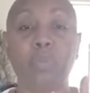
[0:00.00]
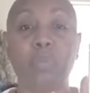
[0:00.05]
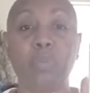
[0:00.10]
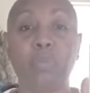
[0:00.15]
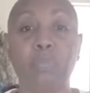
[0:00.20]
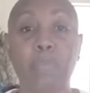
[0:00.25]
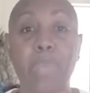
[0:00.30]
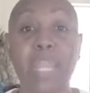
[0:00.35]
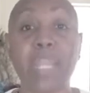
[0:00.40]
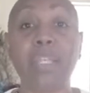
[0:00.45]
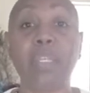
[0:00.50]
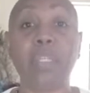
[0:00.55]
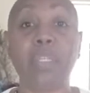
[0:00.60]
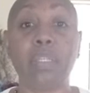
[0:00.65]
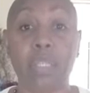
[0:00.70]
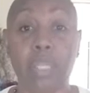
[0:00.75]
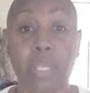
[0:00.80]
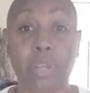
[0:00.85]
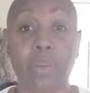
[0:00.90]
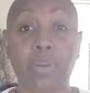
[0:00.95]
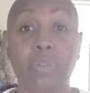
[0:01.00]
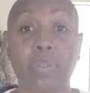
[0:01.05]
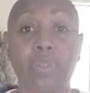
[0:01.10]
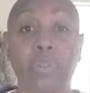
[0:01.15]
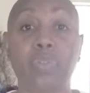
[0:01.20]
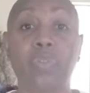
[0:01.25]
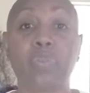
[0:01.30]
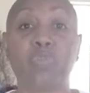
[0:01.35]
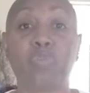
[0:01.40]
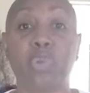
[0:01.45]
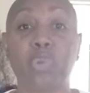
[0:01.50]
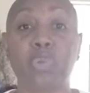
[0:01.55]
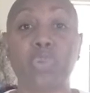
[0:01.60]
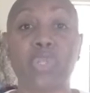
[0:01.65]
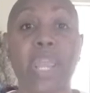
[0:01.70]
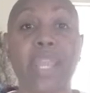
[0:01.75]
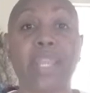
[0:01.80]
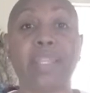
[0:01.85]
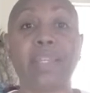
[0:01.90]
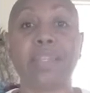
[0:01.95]
main characters,
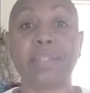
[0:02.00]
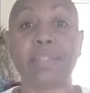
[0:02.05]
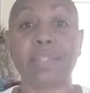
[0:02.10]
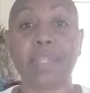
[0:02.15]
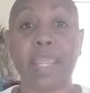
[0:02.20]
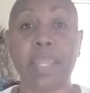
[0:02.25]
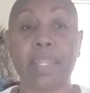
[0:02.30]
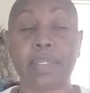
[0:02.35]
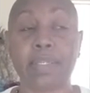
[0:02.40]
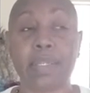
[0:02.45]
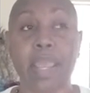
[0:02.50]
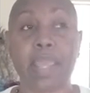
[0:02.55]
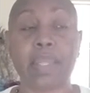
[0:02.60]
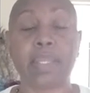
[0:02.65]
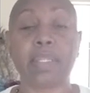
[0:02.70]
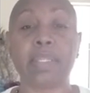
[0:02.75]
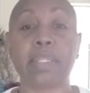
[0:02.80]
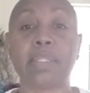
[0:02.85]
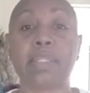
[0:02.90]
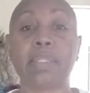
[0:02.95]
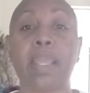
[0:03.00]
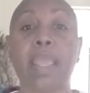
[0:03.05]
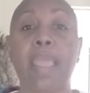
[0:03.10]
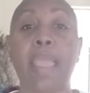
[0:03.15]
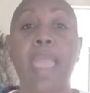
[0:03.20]
protagonist, antagonist,